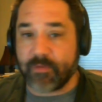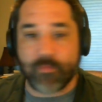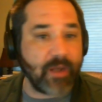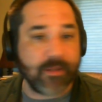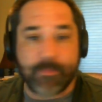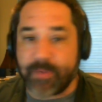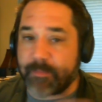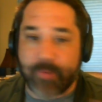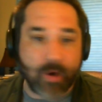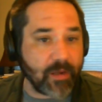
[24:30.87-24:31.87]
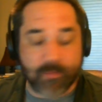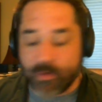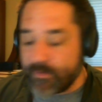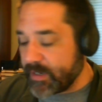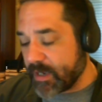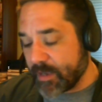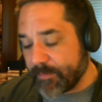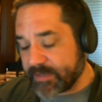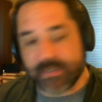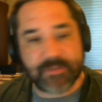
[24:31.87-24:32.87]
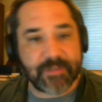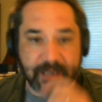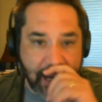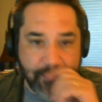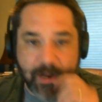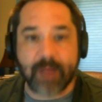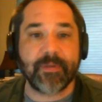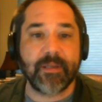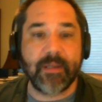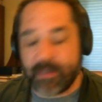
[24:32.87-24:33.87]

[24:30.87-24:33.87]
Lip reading: wasn't a big part of the movie, but since it came up,